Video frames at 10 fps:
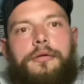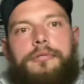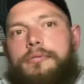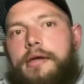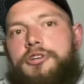
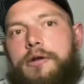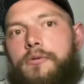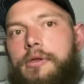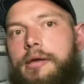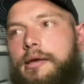They're
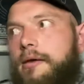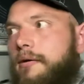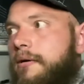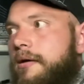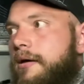generally
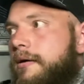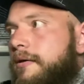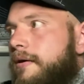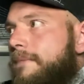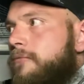
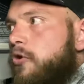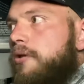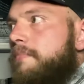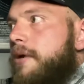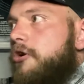not
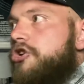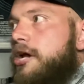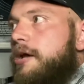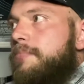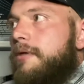in better
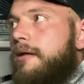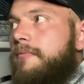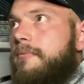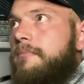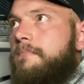shape
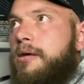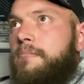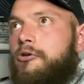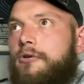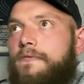than
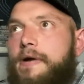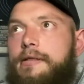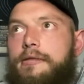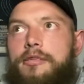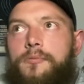people you'll find
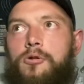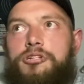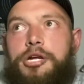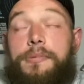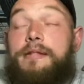in a small
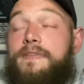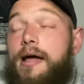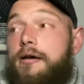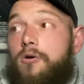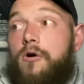gym. In
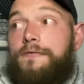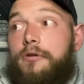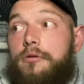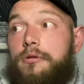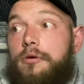fact,
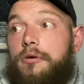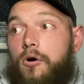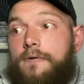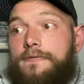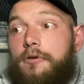often,
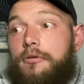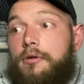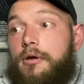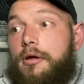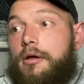
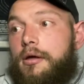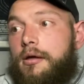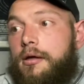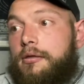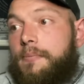
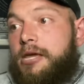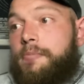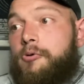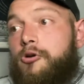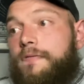the
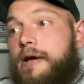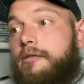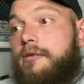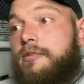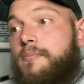people you find in
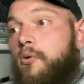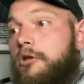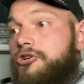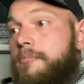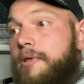a smaller
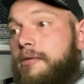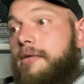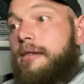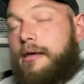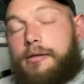gym, let's say
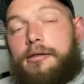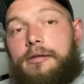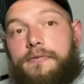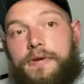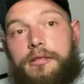like Elite
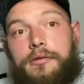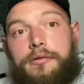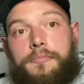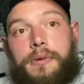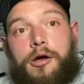Fitness,
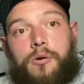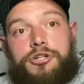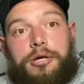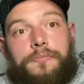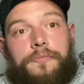my old
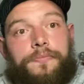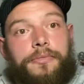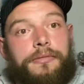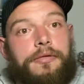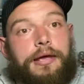gym,
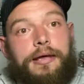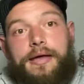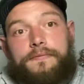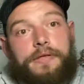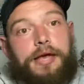that
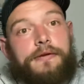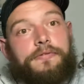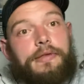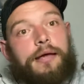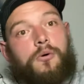Kevin DeHaven
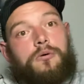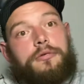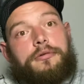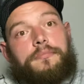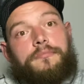now owns,